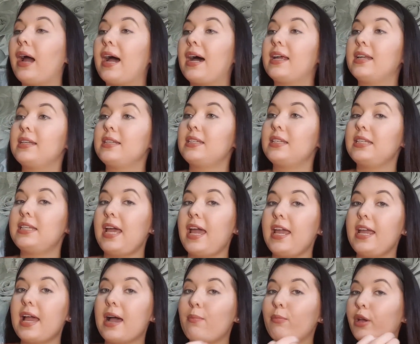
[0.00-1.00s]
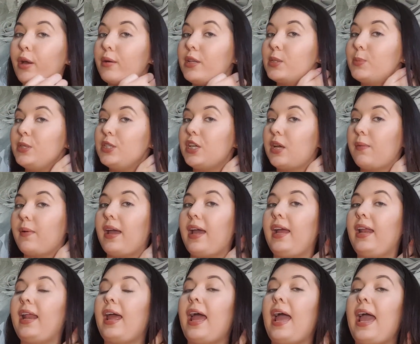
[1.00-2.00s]
and today I'm going to be
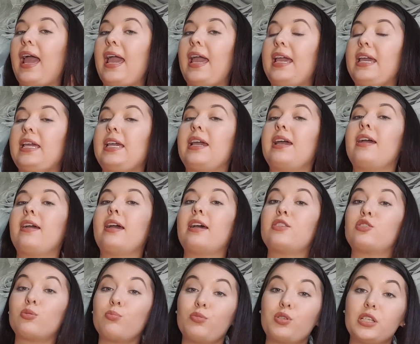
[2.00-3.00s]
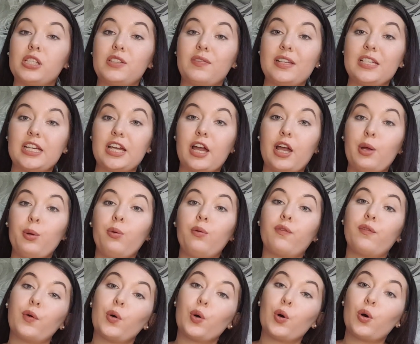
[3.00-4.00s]
doing a assumptions video
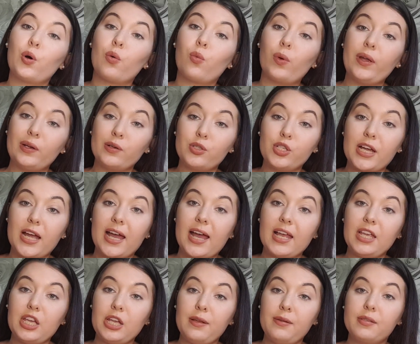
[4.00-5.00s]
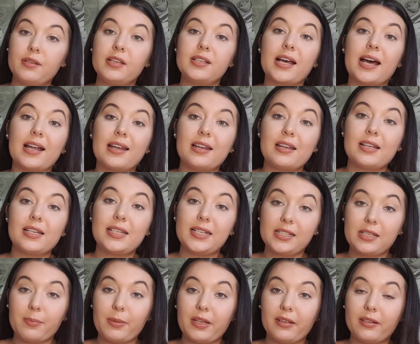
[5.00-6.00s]
for wheelchair users and
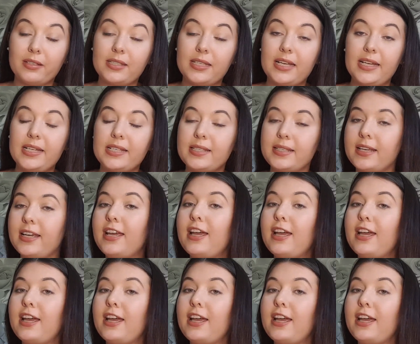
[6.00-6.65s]
disabilities.